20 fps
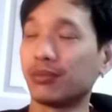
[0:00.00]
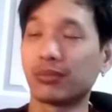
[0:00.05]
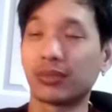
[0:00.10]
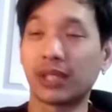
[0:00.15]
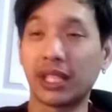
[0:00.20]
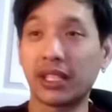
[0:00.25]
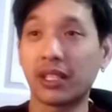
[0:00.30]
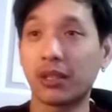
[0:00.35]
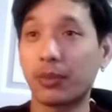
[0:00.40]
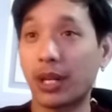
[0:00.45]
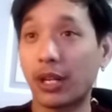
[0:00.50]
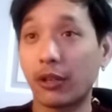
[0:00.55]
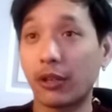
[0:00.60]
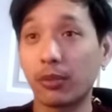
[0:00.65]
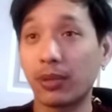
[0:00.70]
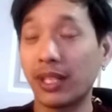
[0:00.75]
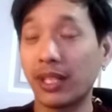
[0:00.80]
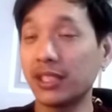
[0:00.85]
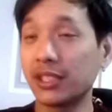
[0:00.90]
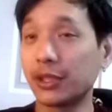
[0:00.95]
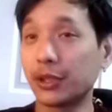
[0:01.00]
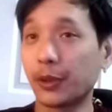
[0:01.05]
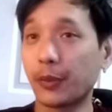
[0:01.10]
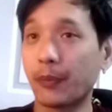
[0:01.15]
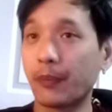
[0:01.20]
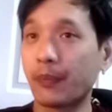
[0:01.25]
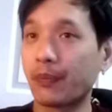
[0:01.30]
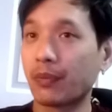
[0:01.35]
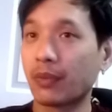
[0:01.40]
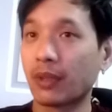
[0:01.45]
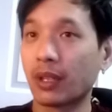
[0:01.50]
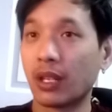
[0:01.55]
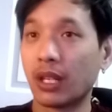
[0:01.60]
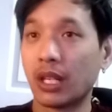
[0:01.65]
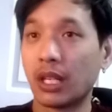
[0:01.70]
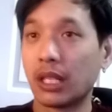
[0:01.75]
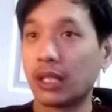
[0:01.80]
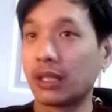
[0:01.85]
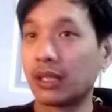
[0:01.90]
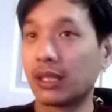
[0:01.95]
thinking about replacing you.
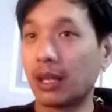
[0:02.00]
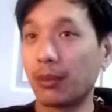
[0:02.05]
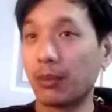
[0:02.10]
Number